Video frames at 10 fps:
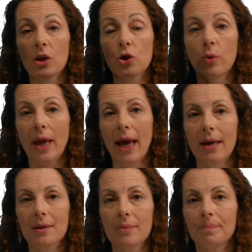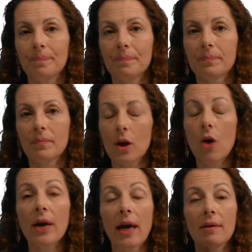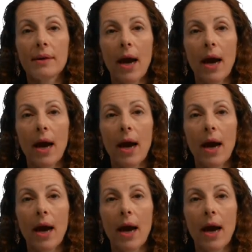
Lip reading: the issue at hand. Okay,